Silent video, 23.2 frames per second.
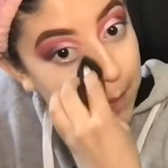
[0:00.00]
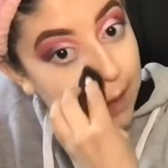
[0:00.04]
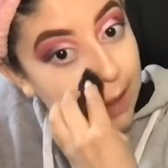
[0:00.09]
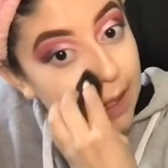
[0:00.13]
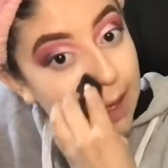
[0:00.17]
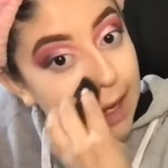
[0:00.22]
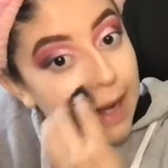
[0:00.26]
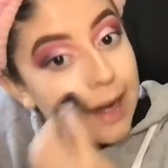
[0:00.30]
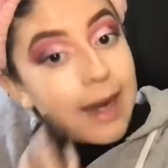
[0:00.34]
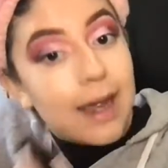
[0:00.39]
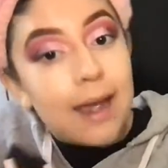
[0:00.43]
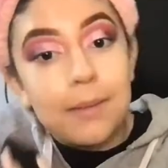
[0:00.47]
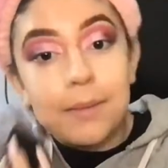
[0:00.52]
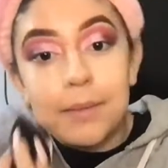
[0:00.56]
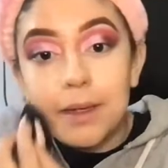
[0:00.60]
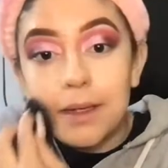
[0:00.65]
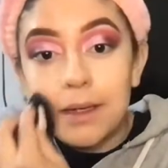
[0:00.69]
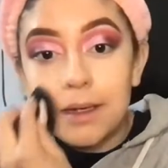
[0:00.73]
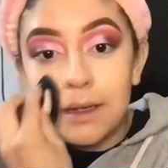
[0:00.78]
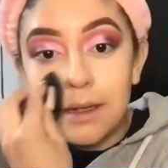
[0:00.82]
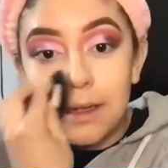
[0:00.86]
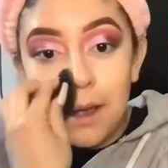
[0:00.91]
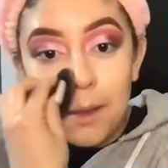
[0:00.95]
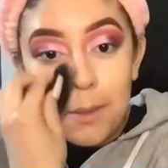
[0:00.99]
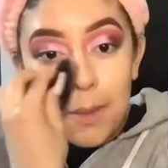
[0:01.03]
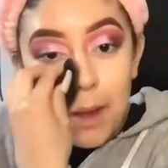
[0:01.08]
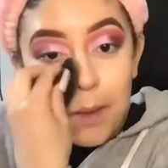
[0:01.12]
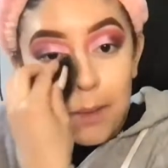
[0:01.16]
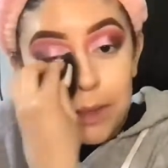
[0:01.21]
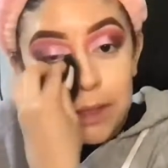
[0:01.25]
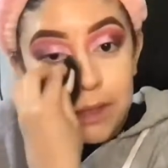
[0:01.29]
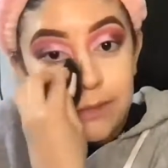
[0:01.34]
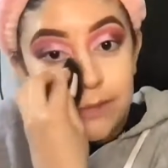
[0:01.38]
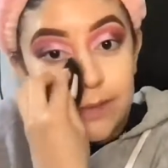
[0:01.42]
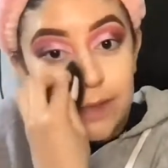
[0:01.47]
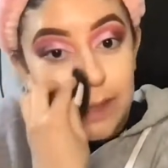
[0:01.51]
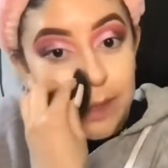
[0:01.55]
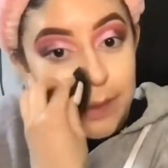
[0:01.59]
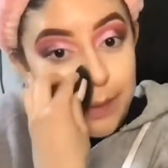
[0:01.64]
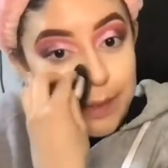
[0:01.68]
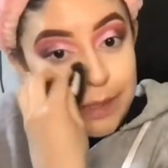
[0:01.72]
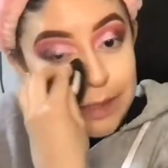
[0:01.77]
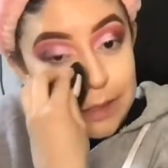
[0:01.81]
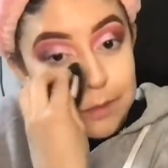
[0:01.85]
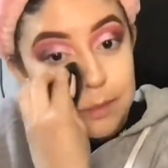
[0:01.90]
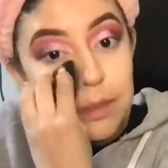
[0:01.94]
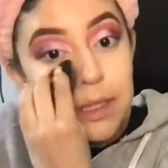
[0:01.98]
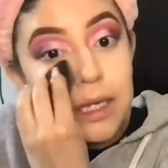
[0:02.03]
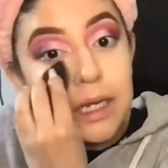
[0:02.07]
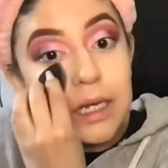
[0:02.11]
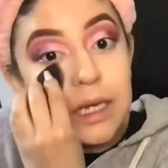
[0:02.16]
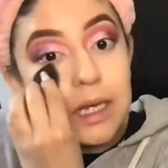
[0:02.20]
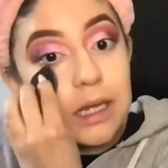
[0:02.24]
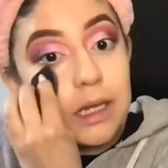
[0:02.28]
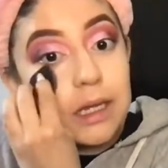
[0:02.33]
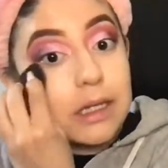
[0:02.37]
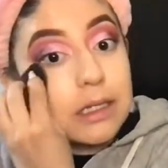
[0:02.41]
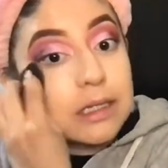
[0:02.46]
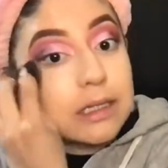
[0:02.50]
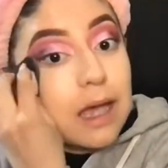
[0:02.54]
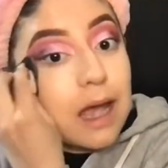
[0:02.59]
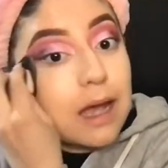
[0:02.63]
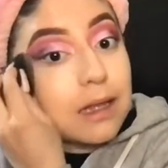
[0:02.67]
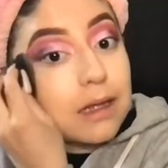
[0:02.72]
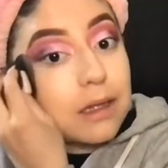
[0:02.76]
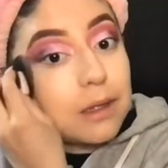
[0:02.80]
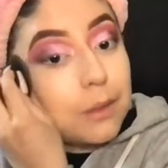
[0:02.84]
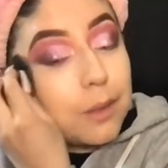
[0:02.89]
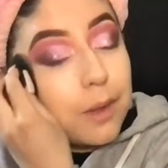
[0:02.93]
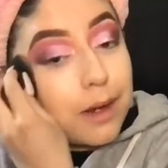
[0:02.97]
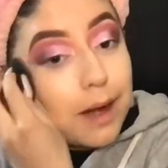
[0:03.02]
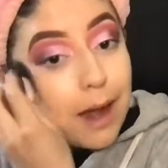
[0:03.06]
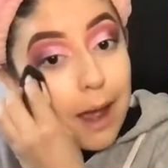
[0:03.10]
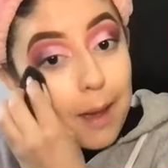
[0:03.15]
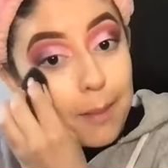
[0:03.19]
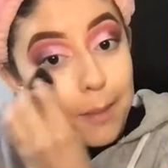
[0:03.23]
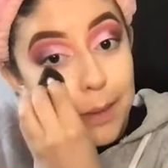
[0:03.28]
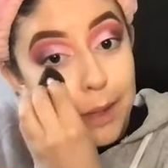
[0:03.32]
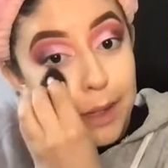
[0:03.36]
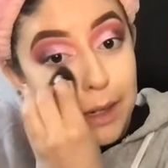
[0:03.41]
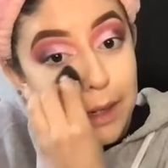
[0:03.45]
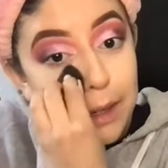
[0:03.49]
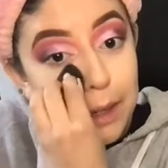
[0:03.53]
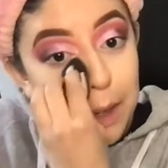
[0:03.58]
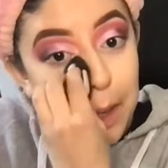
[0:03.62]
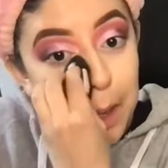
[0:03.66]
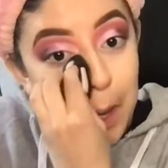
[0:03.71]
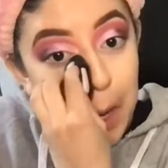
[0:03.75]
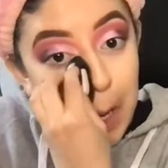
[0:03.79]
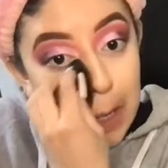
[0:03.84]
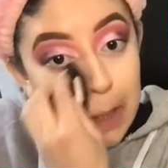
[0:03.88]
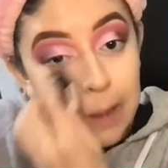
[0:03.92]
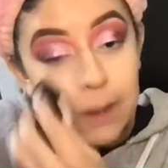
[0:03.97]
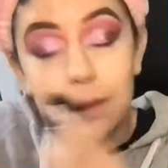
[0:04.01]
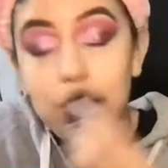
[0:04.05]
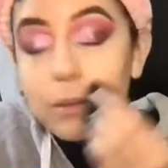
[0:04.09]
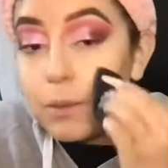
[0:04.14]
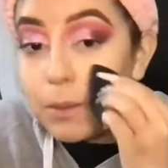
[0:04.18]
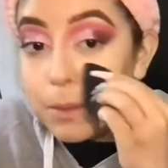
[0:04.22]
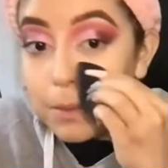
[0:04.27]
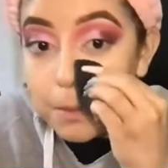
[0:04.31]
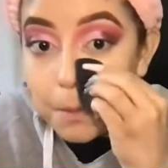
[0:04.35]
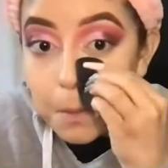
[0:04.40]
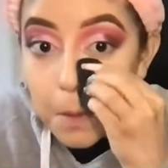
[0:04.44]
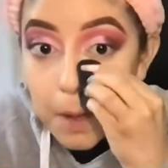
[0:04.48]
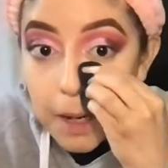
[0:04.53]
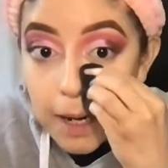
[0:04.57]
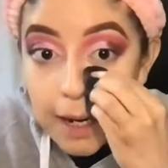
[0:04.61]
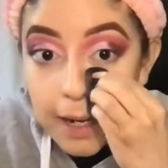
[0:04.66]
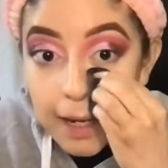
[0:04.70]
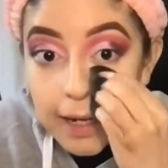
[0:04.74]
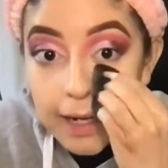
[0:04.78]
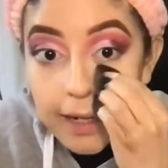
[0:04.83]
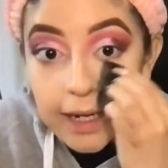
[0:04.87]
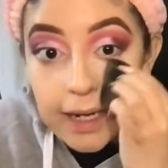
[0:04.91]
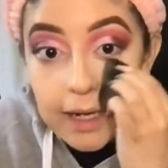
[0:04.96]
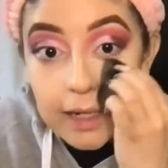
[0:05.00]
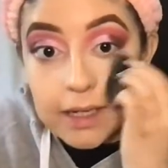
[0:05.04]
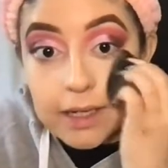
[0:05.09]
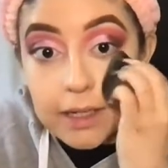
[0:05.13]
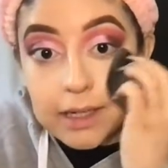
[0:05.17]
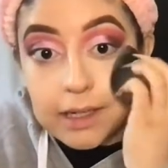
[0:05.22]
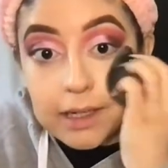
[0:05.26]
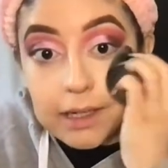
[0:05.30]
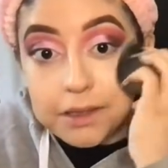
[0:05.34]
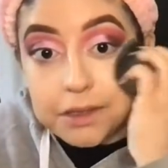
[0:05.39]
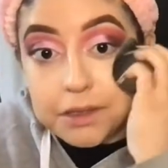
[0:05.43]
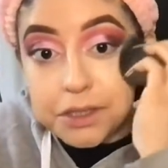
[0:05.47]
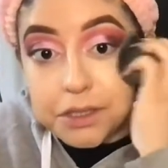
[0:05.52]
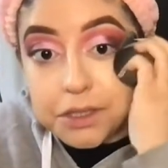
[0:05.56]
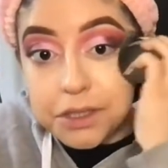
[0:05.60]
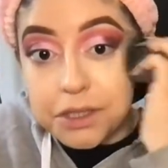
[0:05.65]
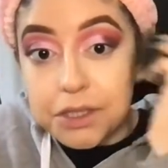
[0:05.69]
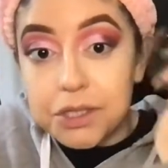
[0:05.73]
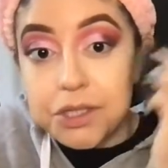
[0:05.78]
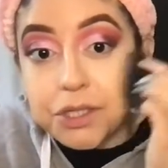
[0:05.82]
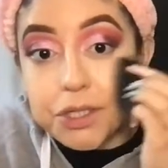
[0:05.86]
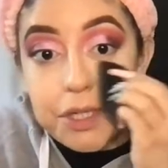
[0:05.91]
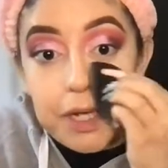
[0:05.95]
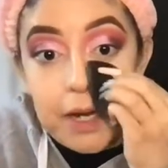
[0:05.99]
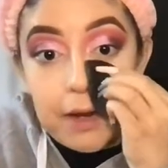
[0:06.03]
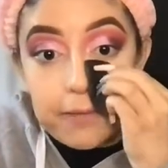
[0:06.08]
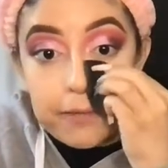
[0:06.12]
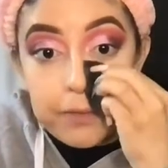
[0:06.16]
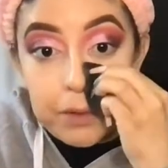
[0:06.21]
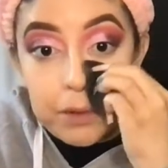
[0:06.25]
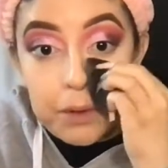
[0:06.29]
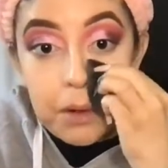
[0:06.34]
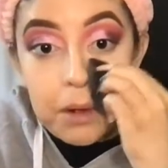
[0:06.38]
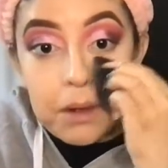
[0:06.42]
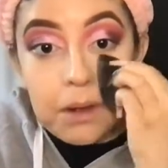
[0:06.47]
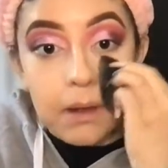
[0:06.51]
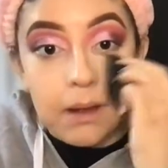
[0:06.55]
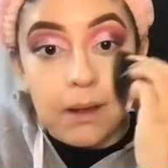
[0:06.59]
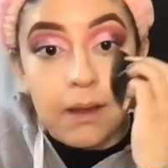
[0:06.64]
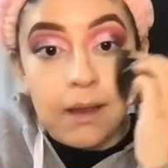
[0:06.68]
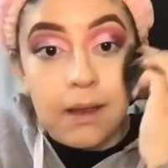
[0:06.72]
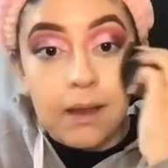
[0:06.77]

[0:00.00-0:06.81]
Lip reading: I am gonna come out with a video explaining exactly what happened, why I couldn't get the surgery after all.